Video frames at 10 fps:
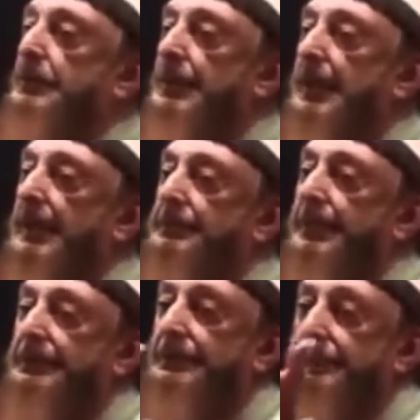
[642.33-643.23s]
will
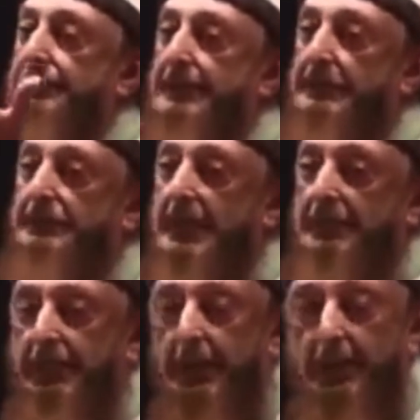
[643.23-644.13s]
address these
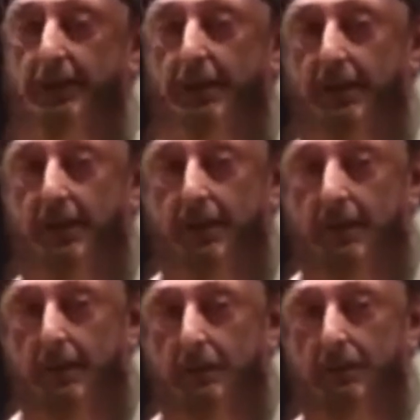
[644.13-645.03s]
people
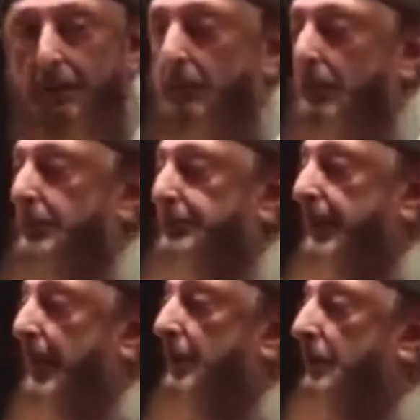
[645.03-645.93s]
with the words,
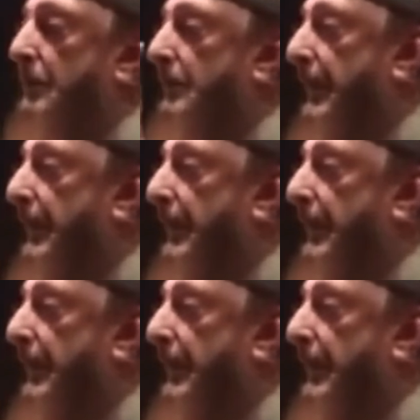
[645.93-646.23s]
Ya ghurr